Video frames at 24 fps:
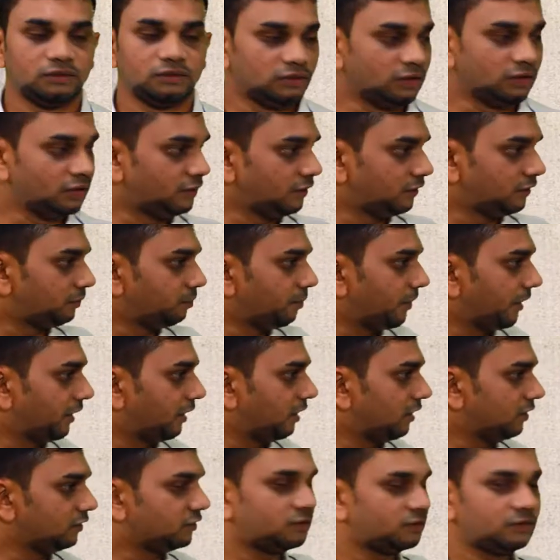This is
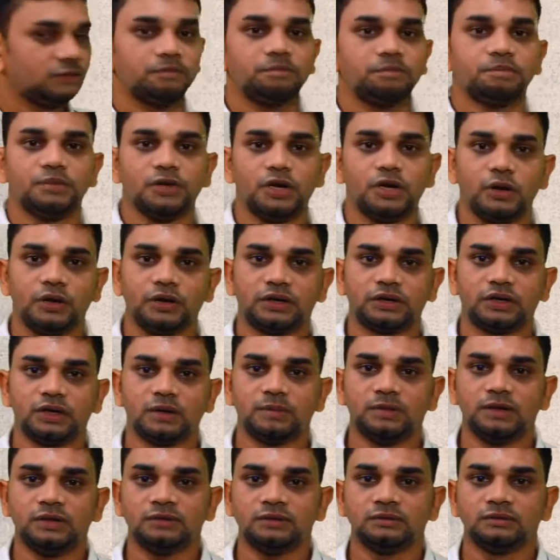Mendels periodic
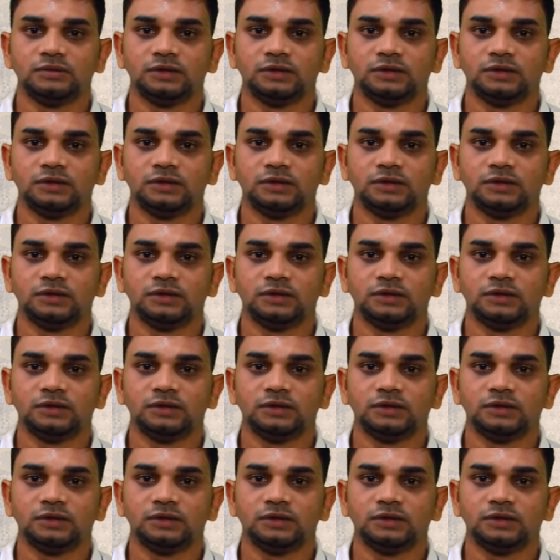table.